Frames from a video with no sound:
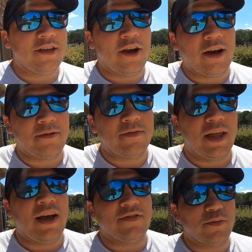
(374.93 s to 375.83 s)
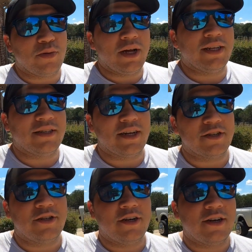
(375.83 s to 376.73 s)
know, I'd have some plans
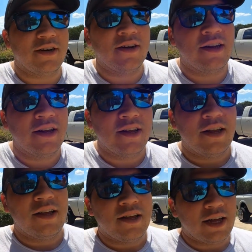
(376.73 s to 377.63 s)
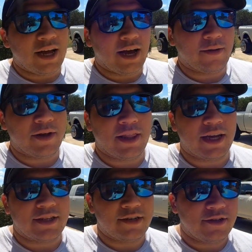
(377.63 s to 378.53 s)
next year that I'd
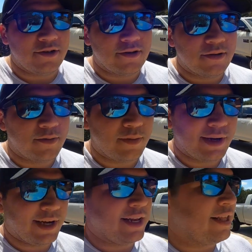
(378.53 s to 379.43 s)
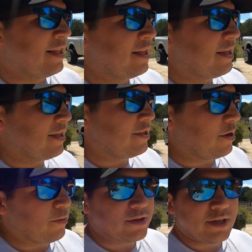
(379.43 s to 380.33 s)
like to do, but you
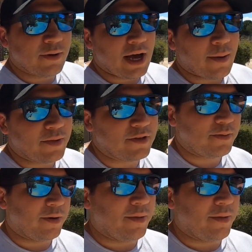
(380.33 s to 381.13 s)
know, we'll see what happens. But